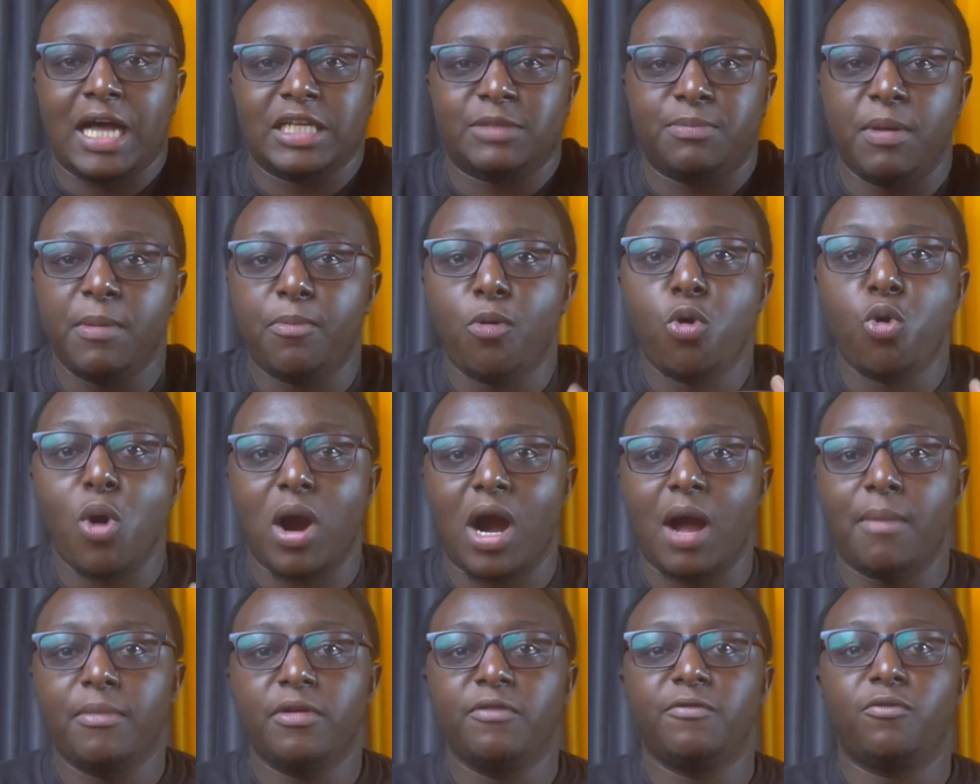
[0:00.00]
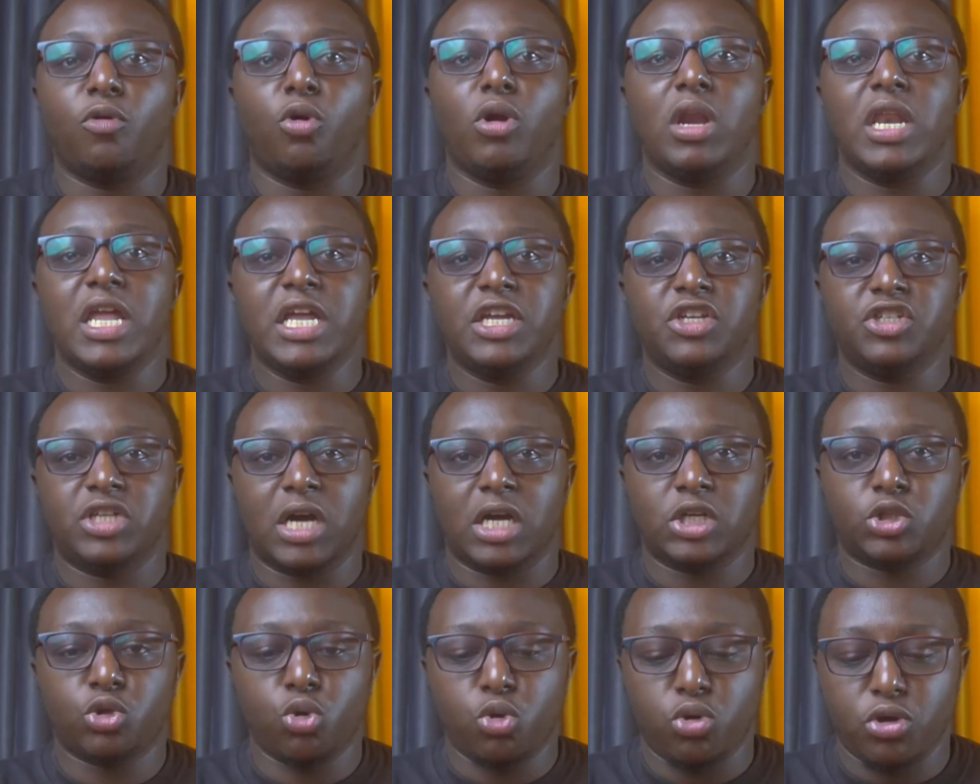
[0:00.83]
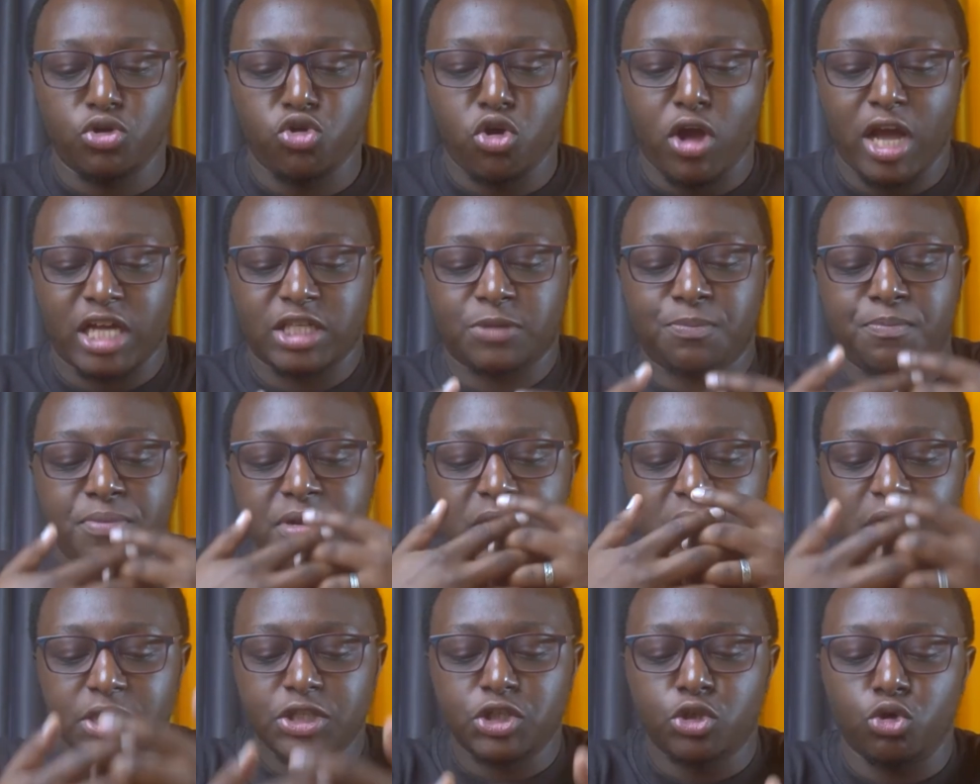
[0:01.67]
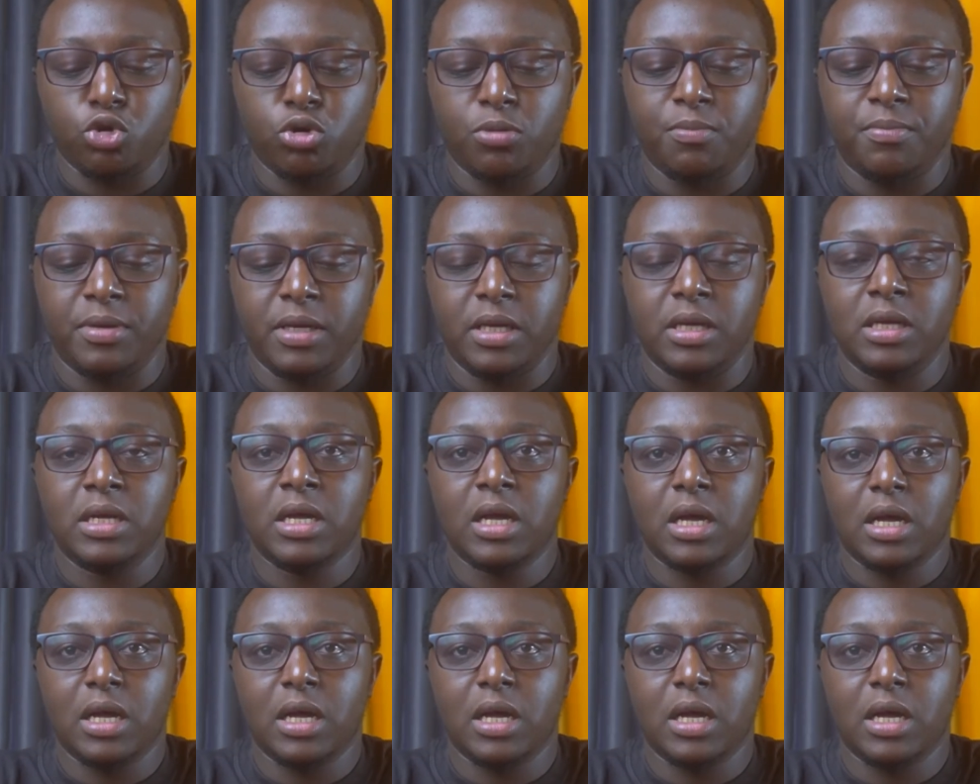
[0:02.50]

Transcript: people who are coming for leisure. So your experience should be